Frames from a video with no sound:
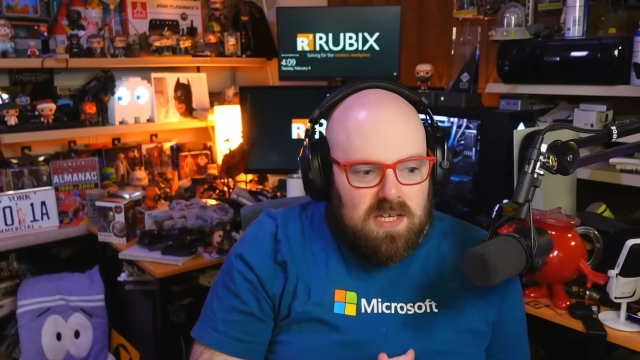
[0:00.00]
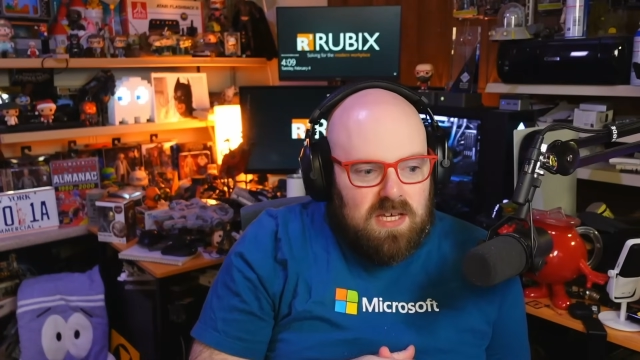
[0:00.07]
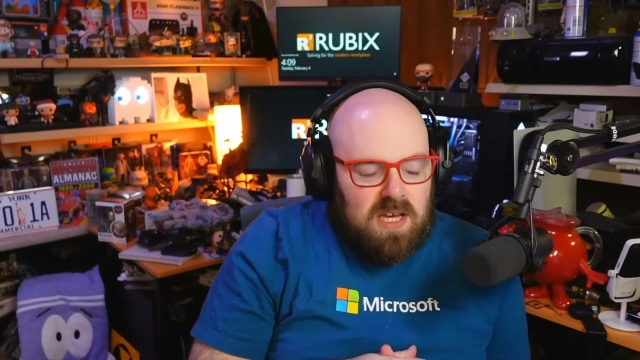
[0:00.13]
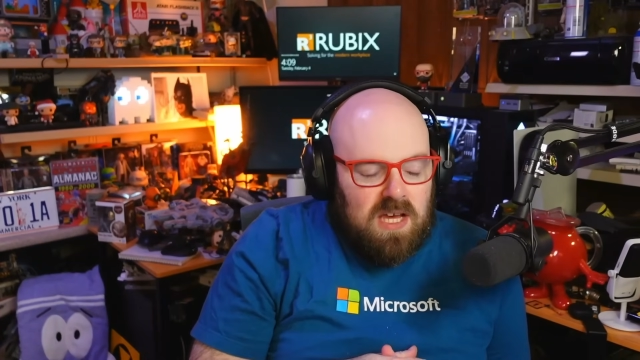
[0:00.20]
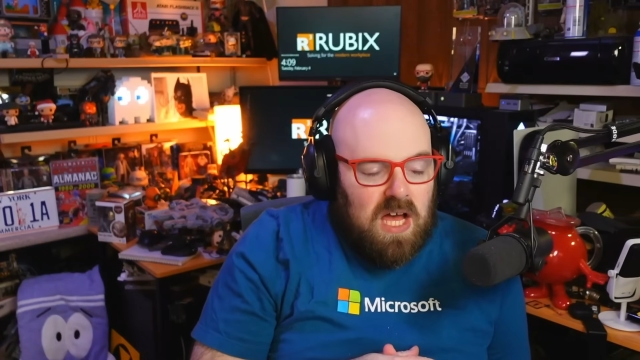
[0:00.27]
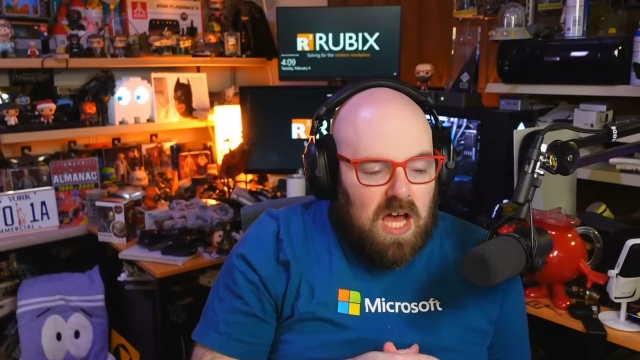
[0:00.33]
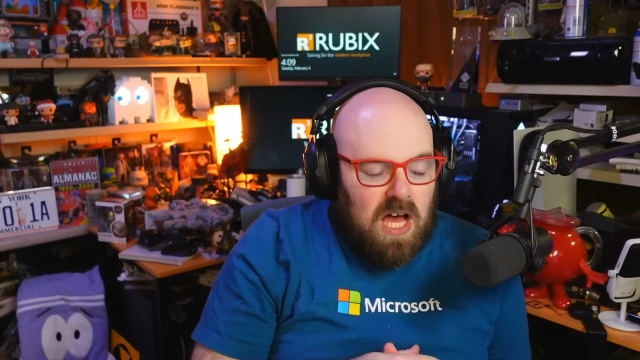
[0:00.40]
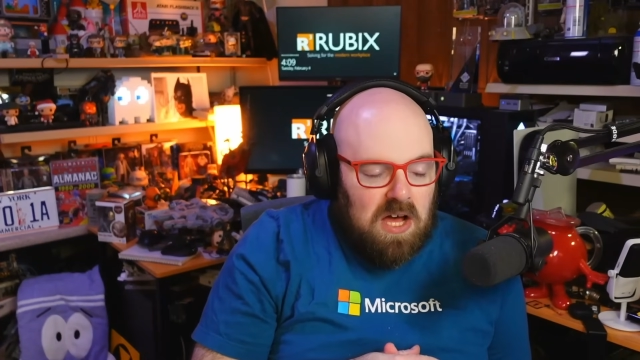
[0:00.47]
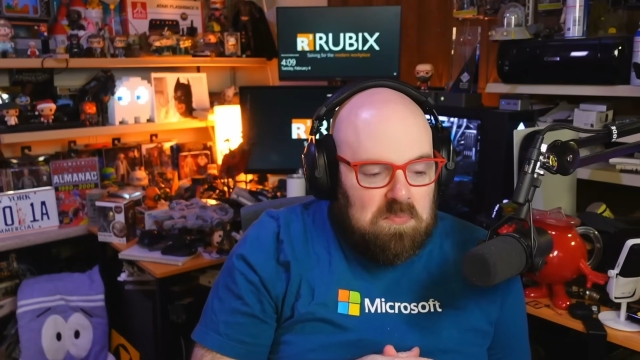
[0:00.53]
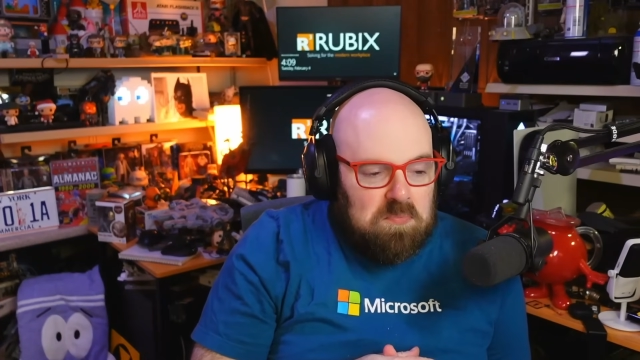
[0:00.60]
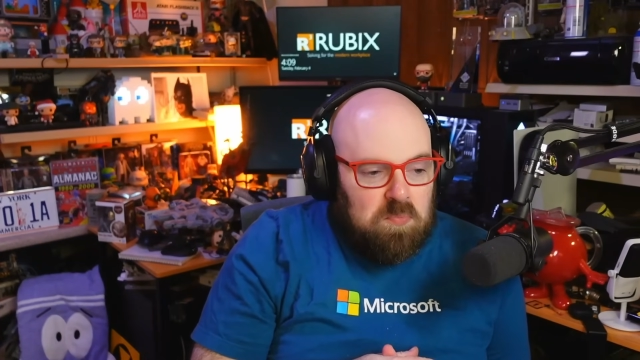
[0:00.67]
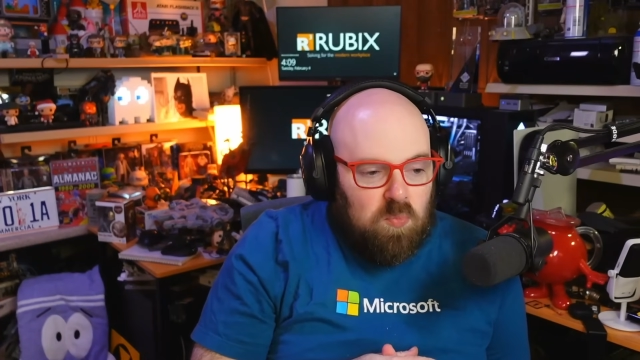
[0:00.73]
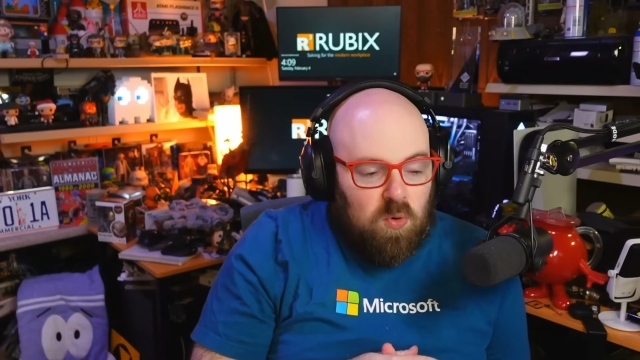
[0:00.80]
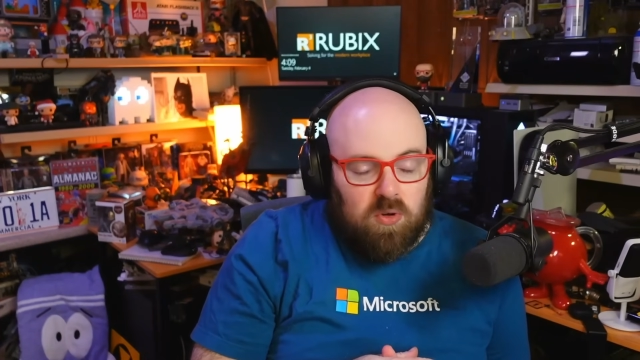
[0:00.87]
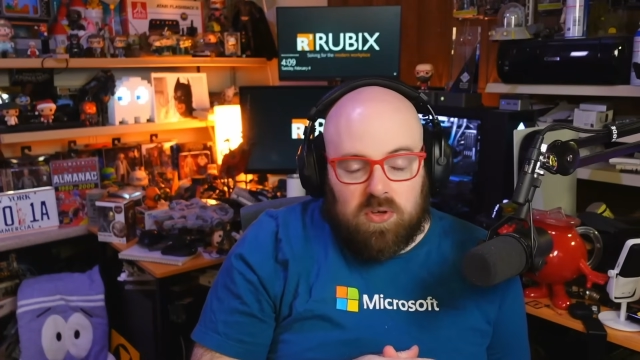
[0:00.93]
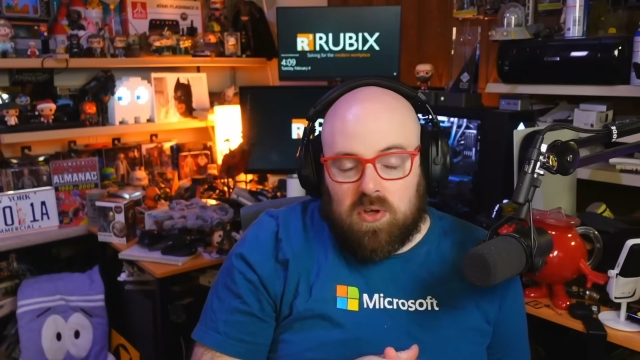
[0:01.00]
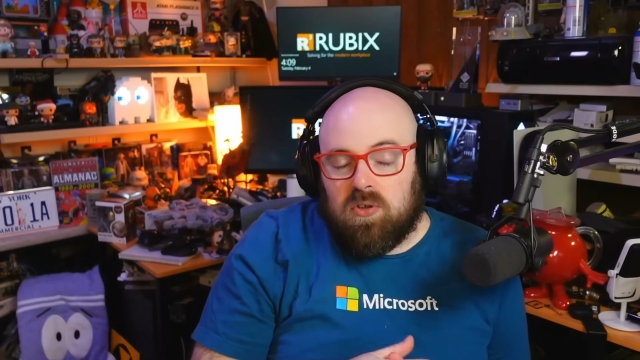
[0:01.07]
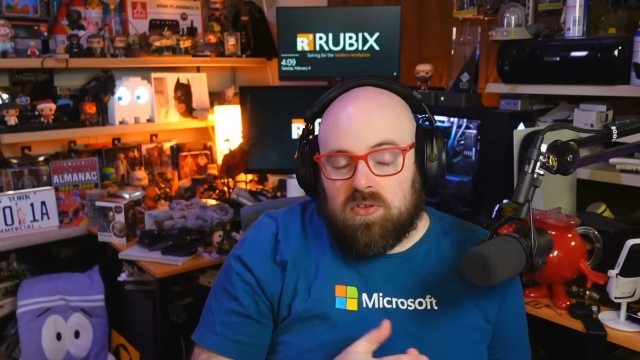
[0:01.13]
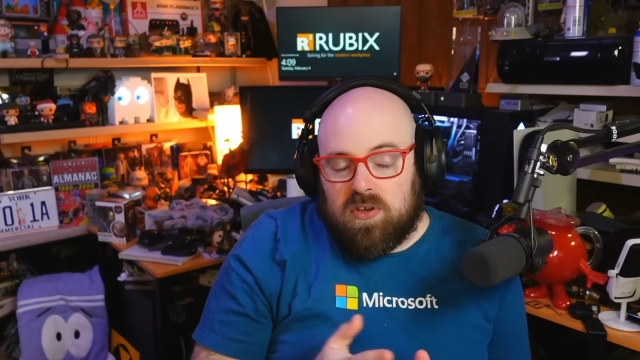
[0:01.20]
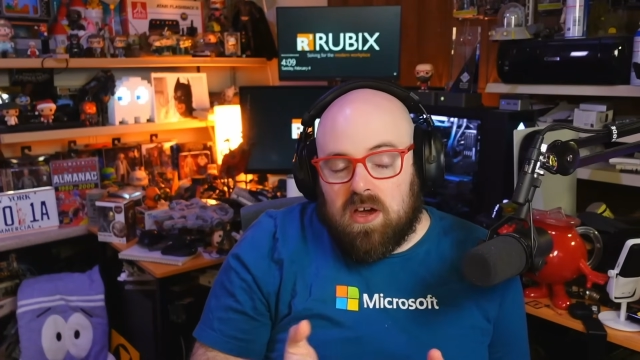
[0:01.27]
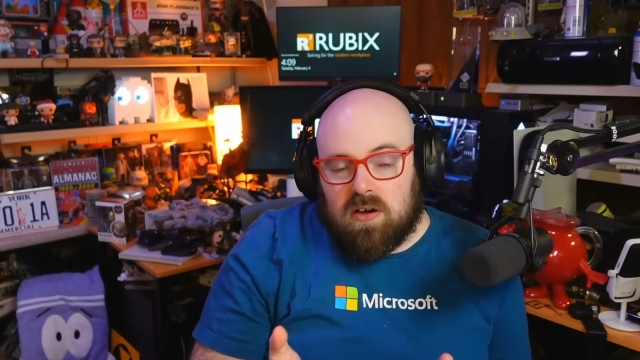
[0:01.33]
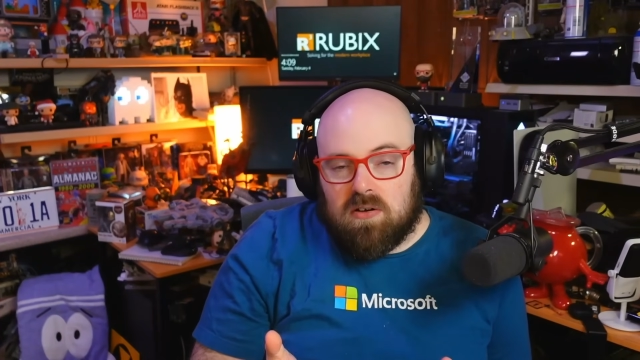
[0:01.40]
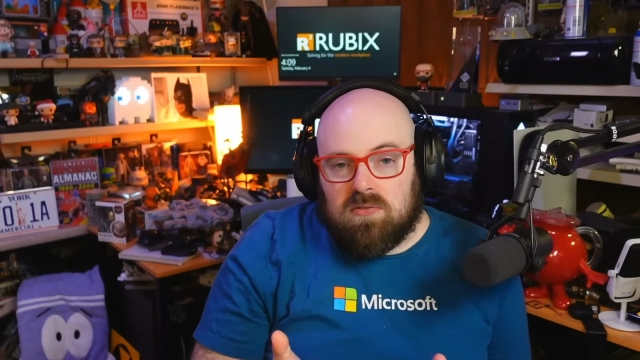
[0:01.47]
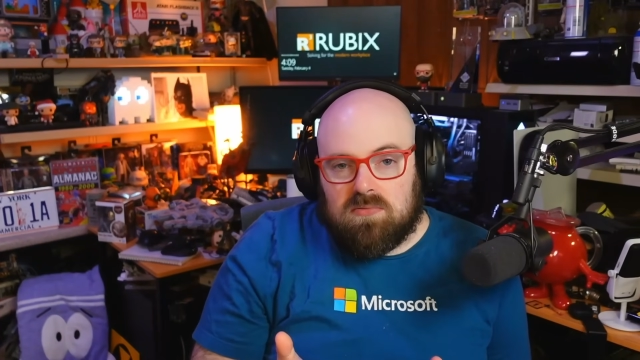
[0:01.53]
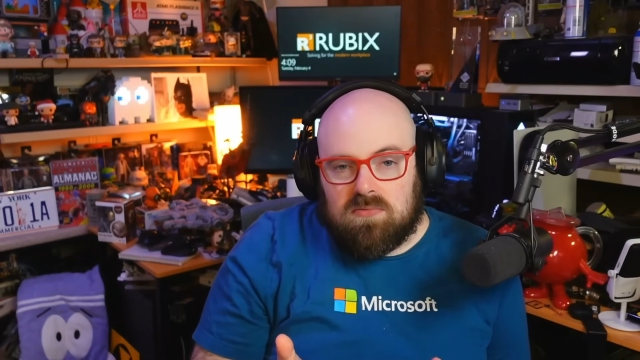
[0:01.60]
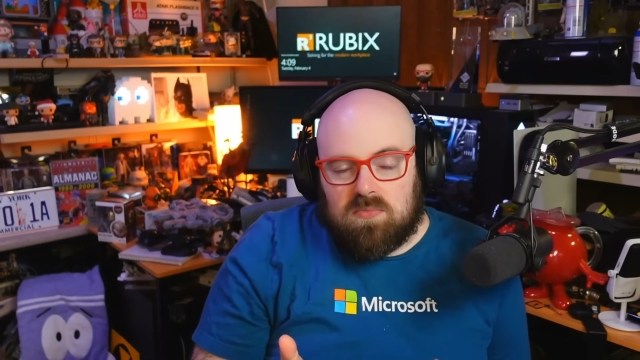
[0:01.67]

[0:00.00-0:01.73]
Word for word: Um, well, you'll know